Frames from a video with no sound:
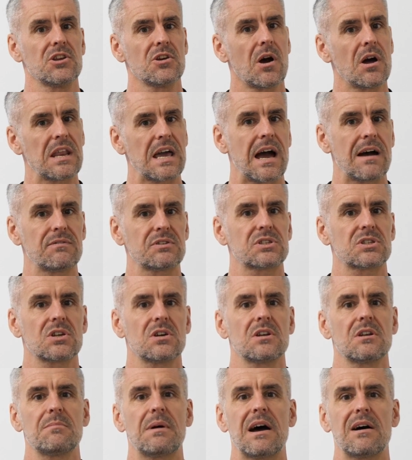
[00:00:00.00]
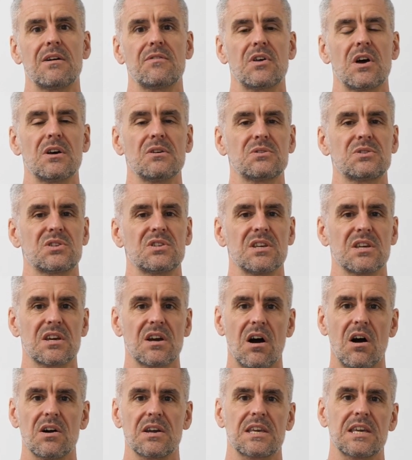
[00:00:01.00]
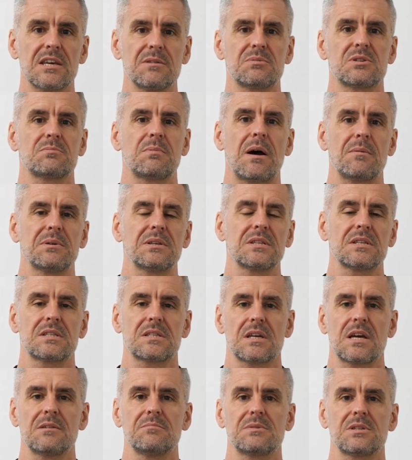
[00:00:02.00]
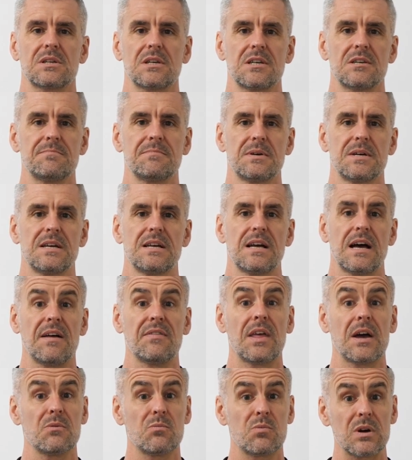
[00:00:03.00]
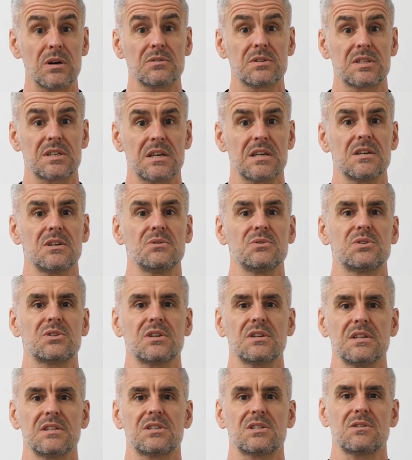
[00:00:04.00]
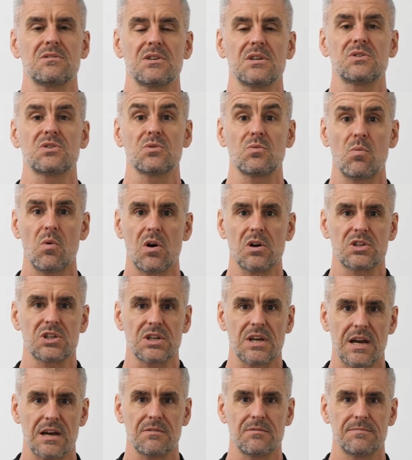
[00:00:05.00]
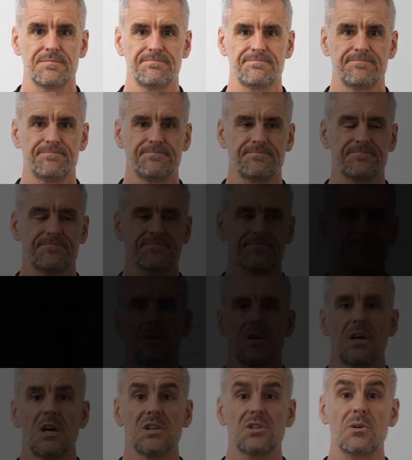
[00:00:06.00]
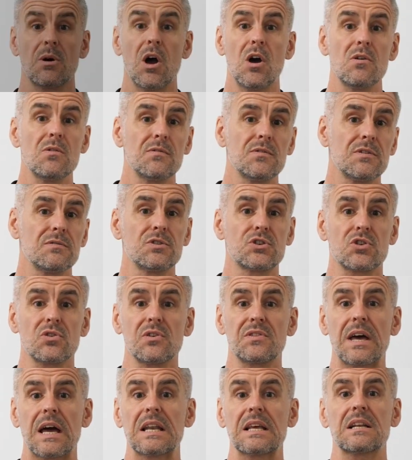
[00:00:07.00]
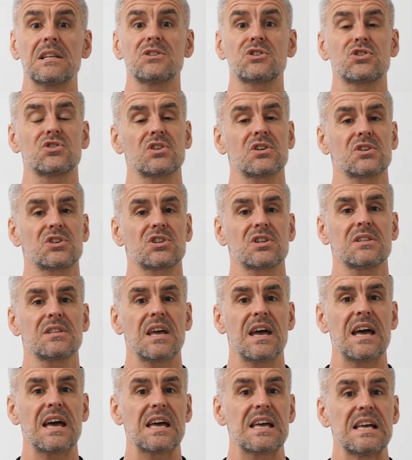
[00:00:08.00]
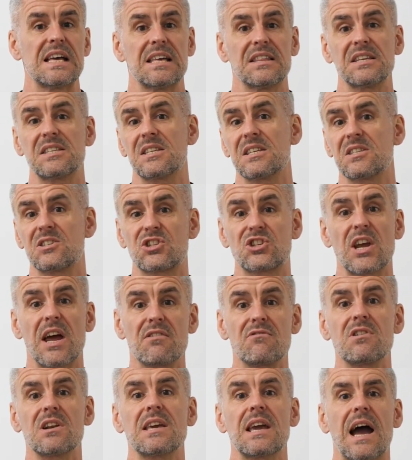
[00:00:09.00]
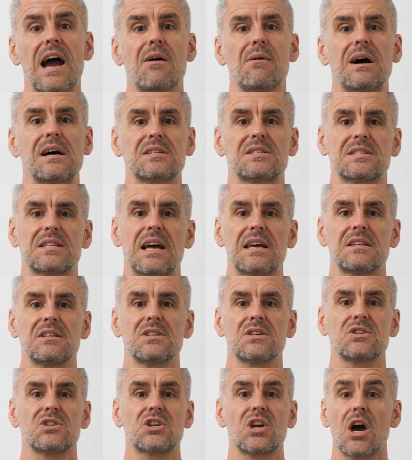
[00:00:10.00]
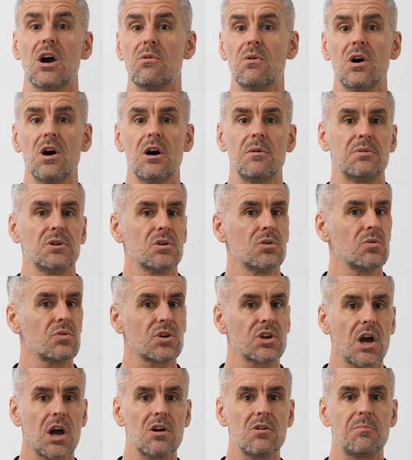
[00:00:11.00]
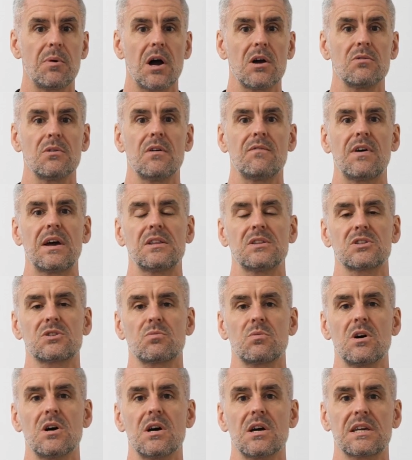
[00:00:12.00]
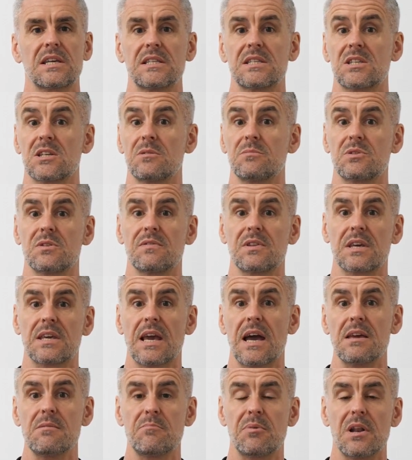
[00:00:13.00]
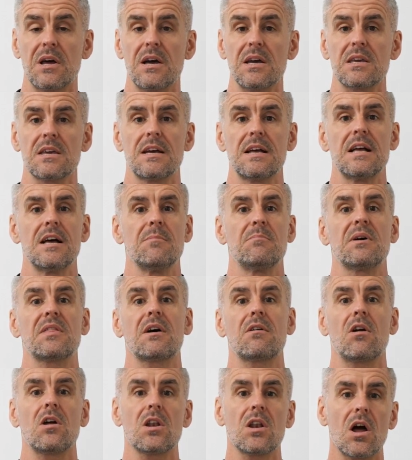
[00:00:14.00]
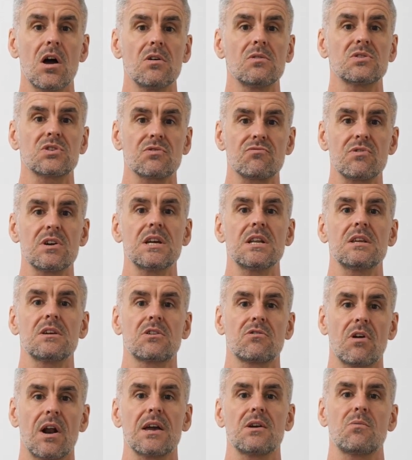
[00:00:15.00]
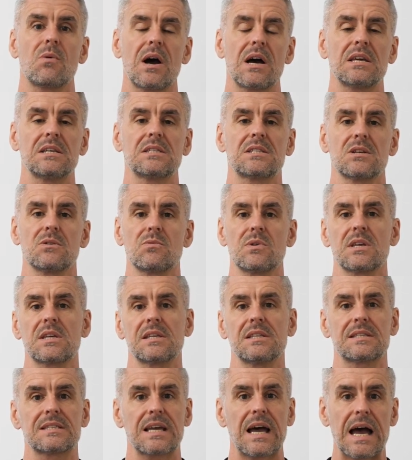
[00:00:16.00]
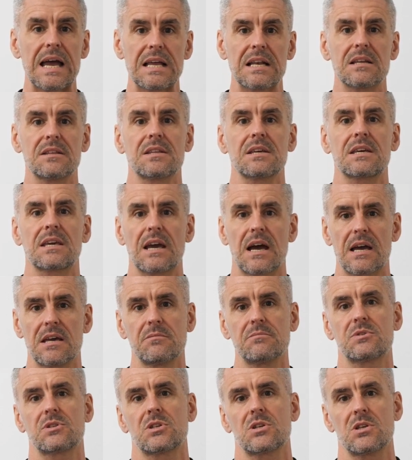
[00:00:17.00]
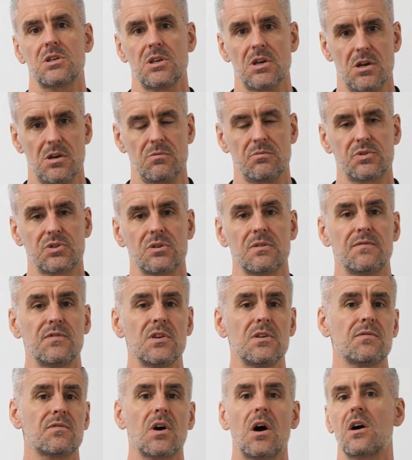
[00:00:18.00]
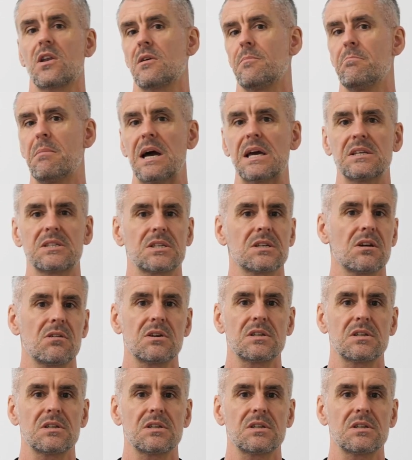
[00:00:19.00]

you only have a certain amount of those, so you can't keep spamming the same team. And they will see who's done it to you, so watch out. So I hope you've enjoyed that little introduction there. This is generally how our standard Go Urban or Go Boat events work in terms of the gameplay, but there are loads of really great ways that we can tailor the game to you. So if you've got an amazing